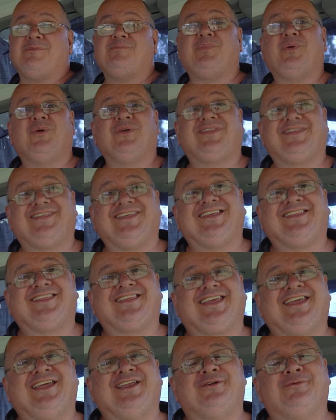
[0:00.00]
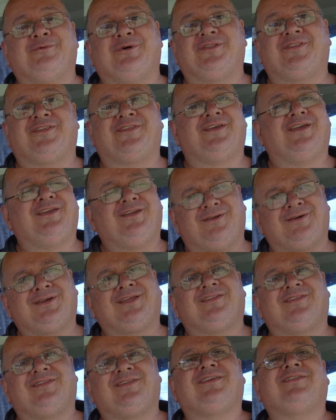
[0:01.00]
1.6 kilowatts. So you
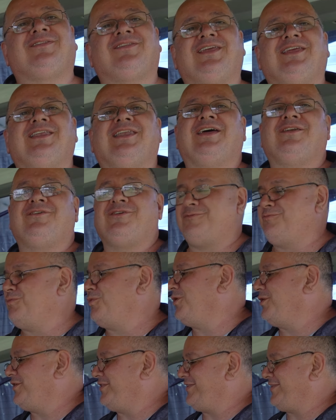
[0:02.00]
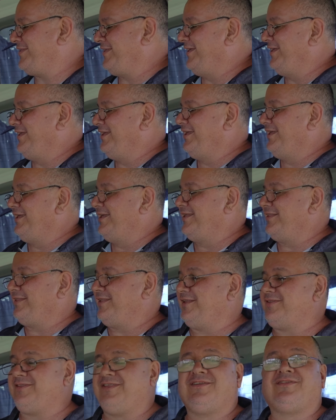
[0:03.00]
look at 1600 watts
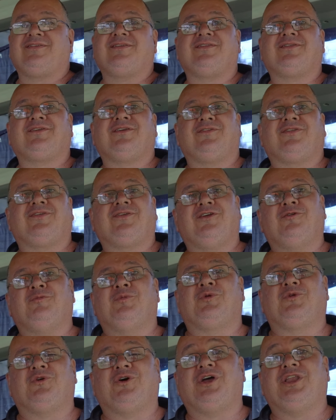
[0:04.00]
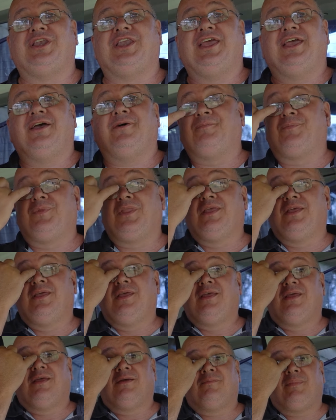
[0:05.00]
that this is consuming right now.
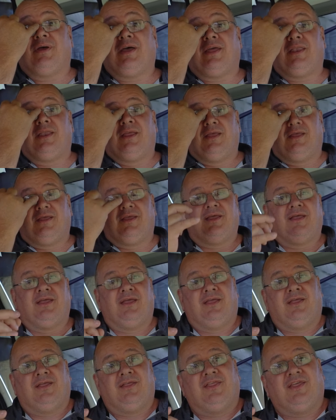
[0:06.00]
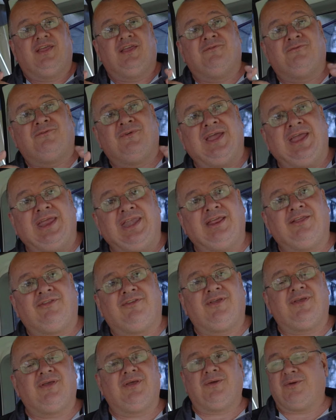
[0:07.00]
But the
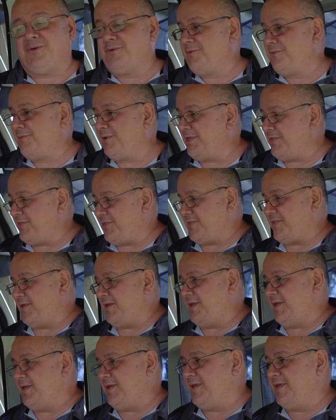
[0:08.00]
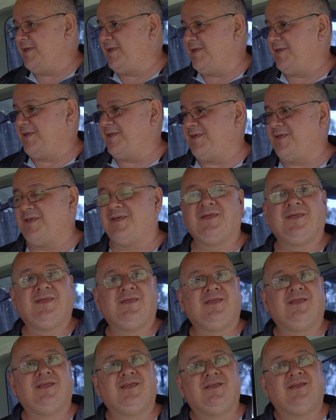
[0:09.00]
advantage with the
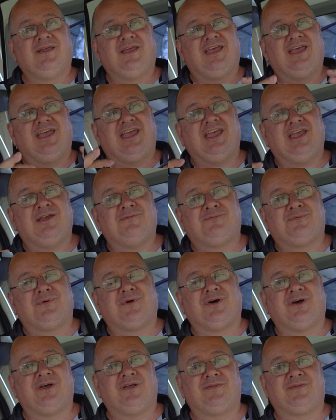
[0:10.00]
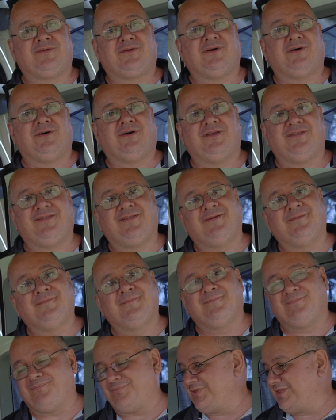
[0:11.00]
air fryers, guys,
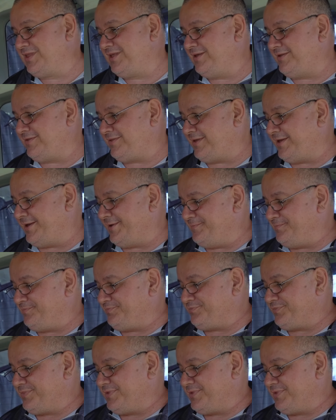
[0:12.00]
is that